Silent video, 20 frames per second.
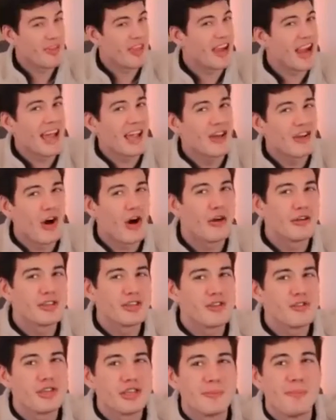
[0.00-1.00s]
then I could
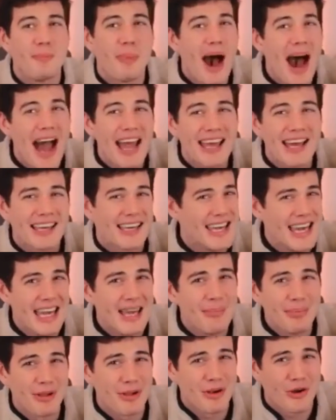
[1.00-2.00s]
also just buy a
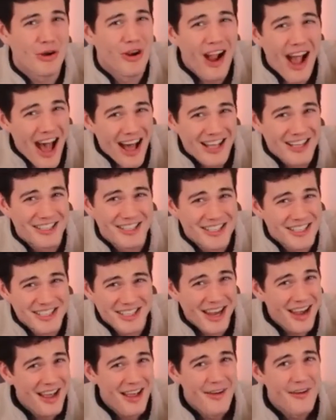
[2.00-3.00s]
Keebler
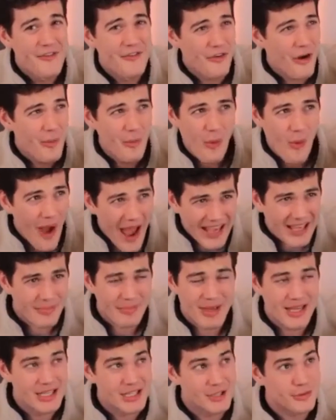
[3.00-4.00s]
crust from
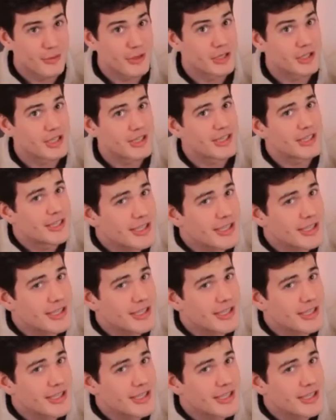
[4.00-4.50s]
Wegmans, which is